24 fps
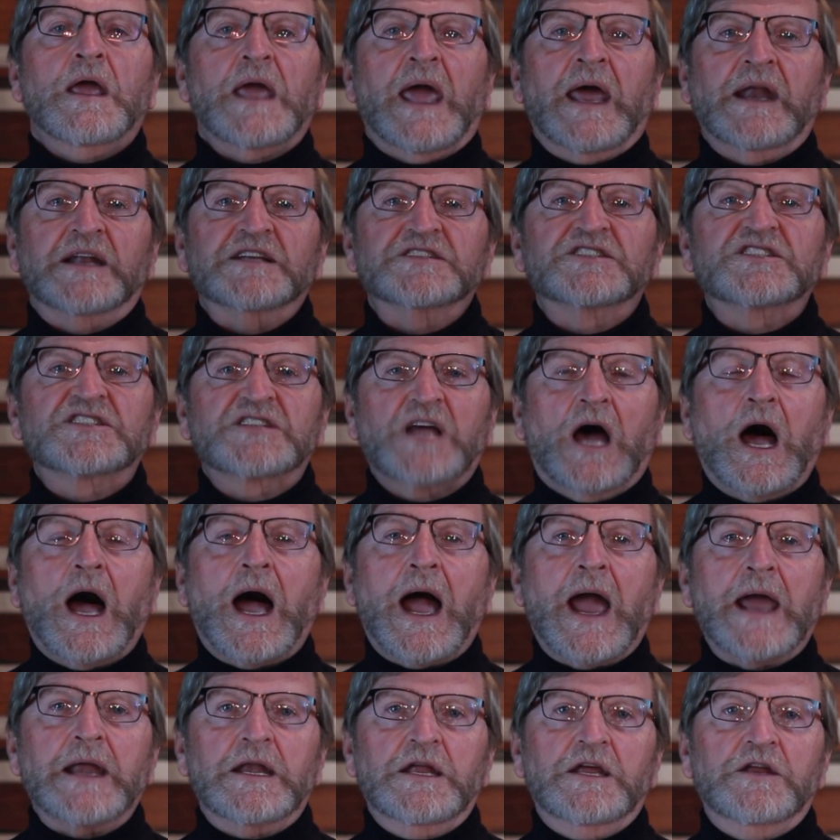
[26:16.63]
and it's
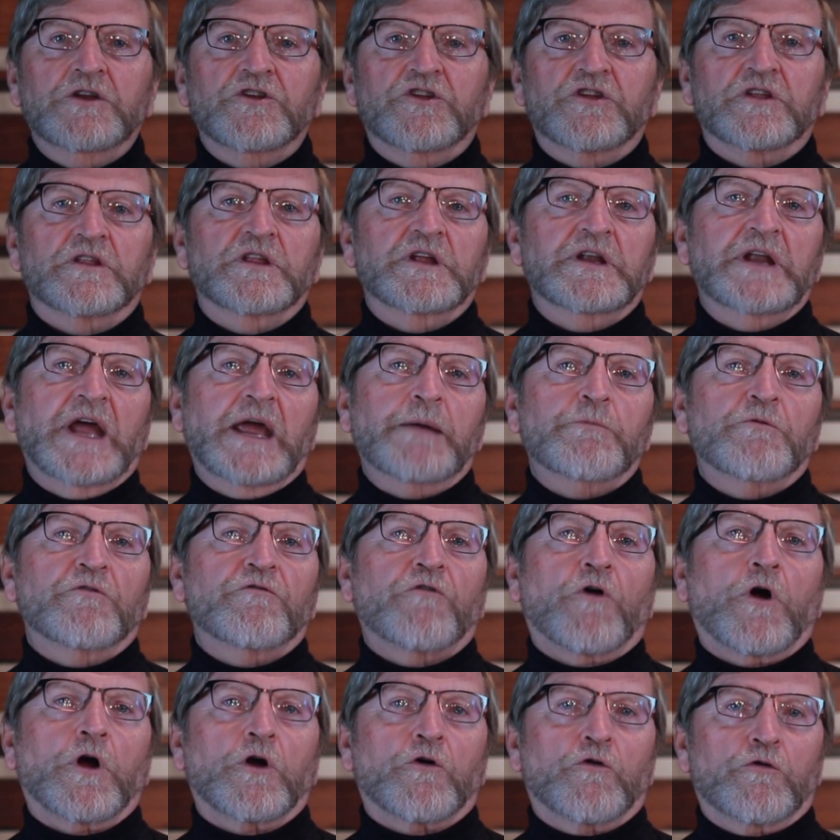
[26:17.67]
tied into the name
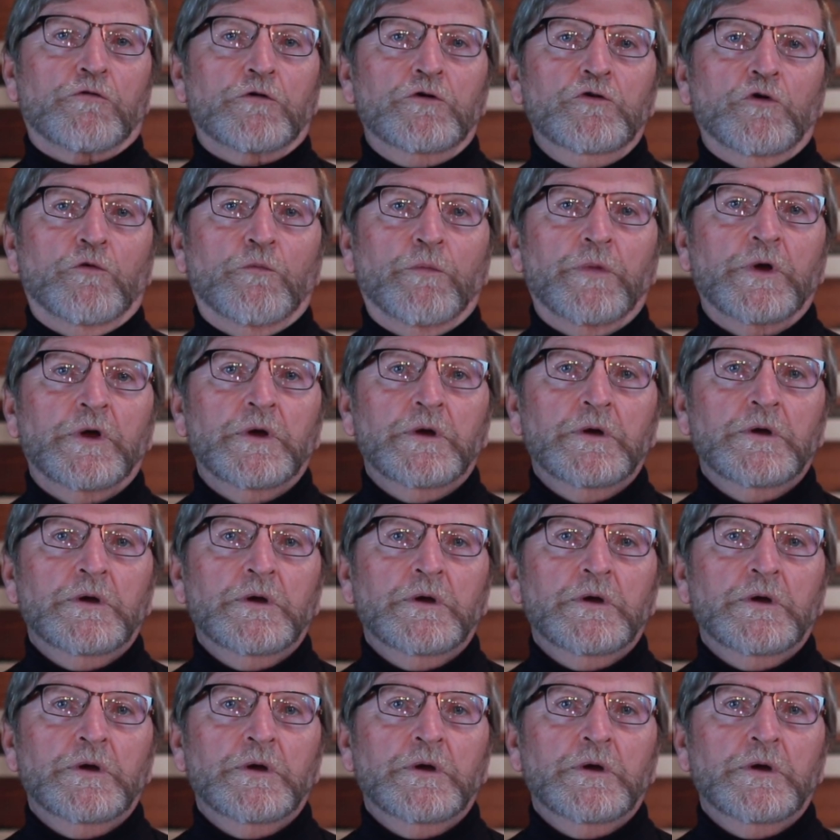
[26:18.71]
of our group.